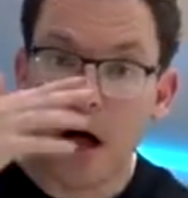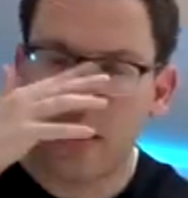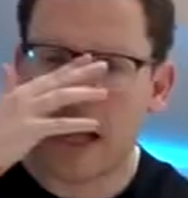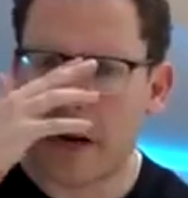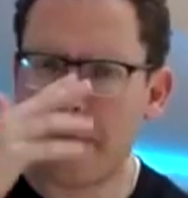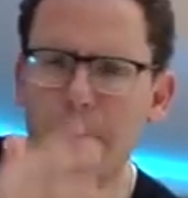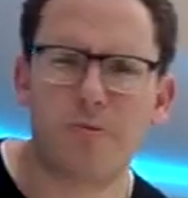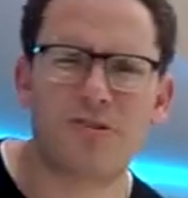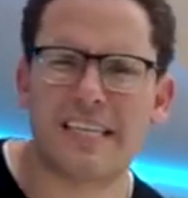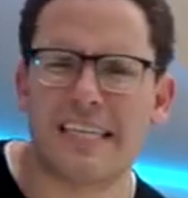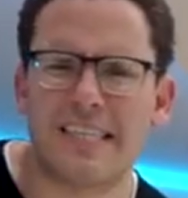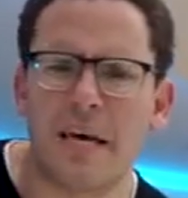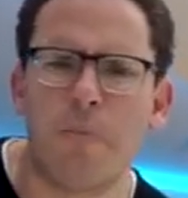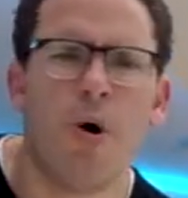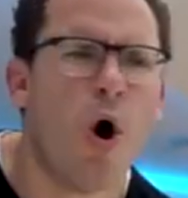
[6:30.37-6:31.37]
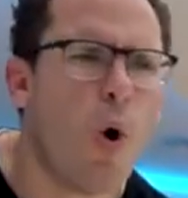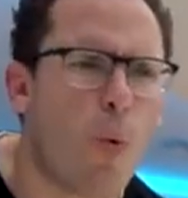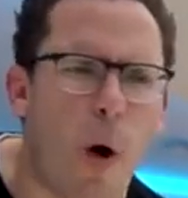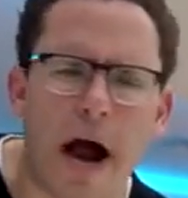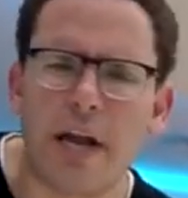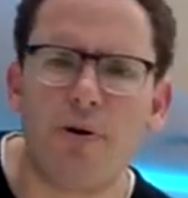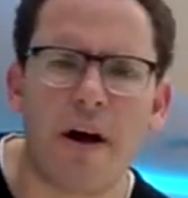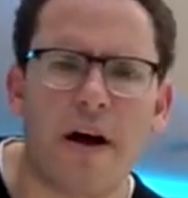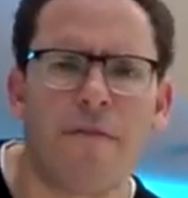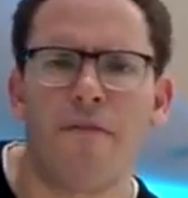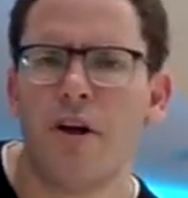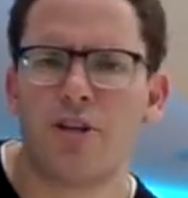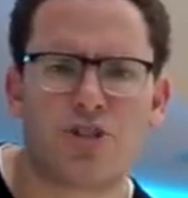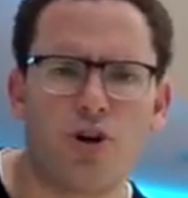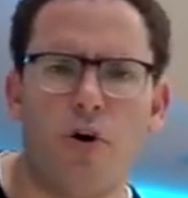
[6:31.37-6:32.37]
A lot of people say, Tim, why do you
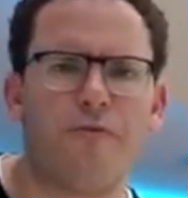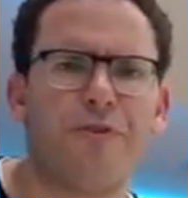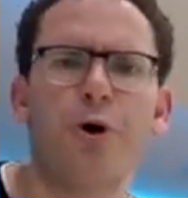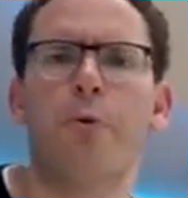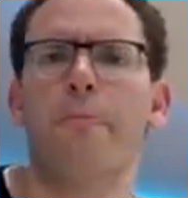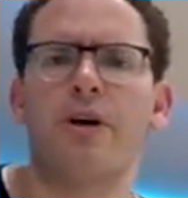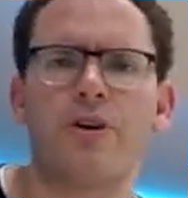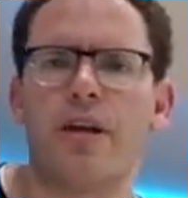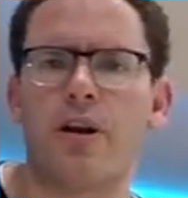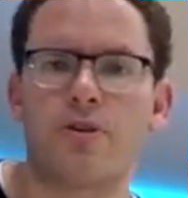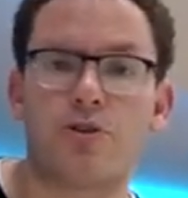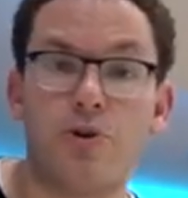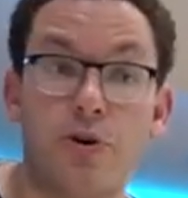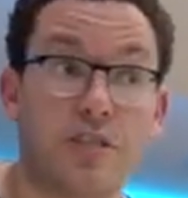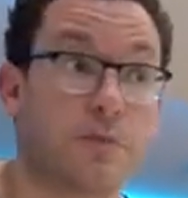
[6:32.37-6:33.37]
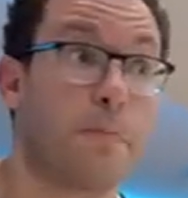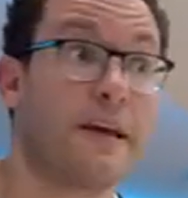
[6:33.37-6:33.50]
have so few millionaire students?